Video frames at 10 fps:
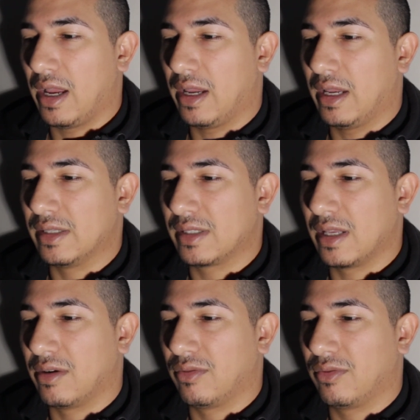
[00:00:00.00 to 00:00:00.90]

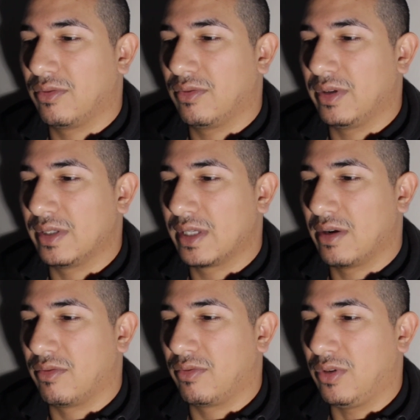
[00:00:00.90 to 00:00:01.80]
instead
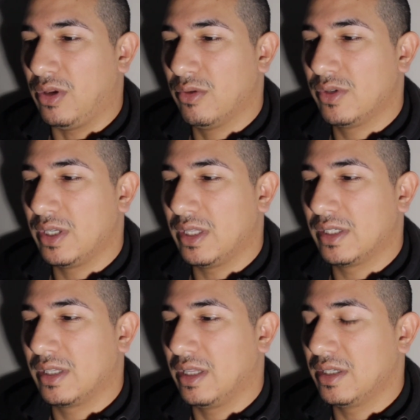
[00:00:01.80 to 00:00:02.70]
of using
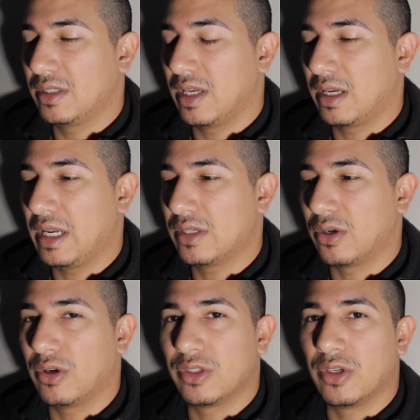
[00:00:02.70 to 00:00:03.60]
these techniques
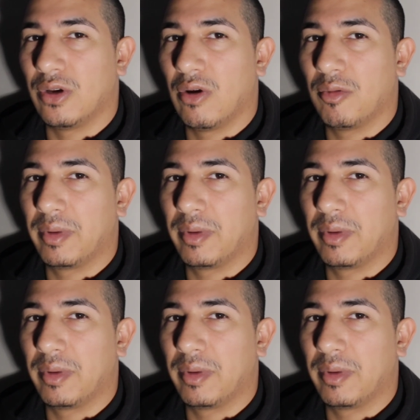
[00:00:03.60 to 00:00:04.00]
are good to know,